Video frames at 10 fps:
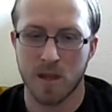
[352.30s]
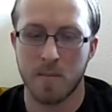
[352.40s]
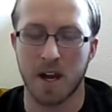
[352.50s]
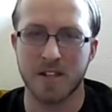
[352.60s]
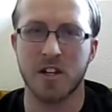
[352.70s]

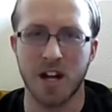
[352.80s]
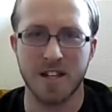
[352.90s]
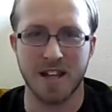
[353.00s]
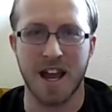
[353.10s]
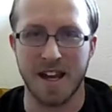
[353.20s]
But I started
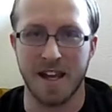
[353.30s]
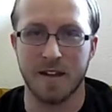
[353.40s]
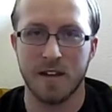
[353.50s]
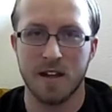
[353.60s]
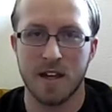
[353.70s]
dieting.
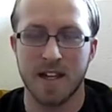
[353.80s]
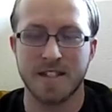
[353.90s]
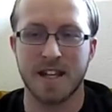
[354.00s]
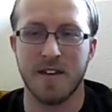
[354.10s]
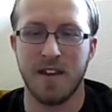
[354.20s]

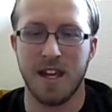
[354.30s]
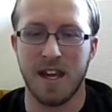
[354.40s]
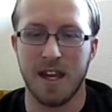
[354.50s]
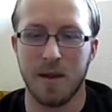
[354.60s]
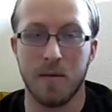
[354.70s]
Instead of
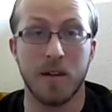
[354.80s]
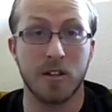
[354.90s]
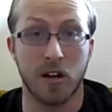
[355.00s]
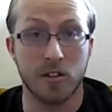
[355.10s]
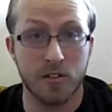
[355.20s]
eating
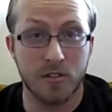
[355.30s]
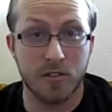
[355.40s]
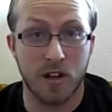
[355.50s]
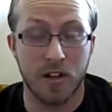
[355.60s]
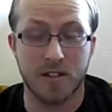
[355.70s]
McDonald's
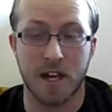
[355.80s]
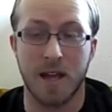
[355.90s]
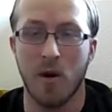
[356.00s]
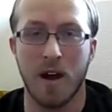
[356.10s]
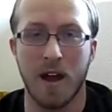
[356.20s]
all the
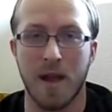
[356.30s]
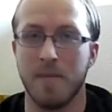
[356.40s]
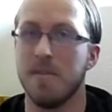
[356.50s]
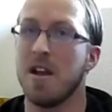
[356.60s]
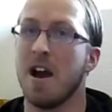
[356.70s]
time, I am
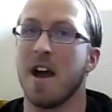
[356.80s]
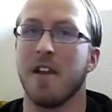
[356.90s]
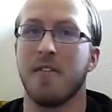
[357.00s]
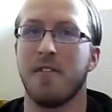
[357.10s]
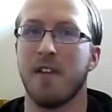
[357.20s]
not a
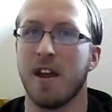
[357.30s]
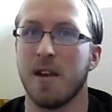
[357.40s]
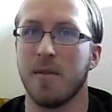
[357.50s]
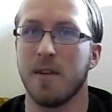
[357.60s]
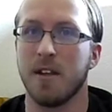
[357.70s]
fan of
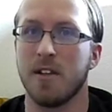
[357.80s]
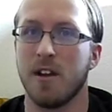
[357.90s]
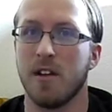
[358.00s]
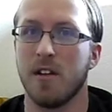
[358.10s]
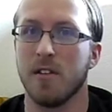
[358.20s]

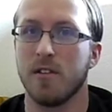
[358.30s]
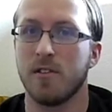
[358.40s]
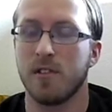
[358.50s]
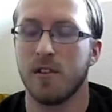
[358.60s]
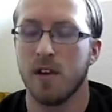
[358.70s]
McDonald's.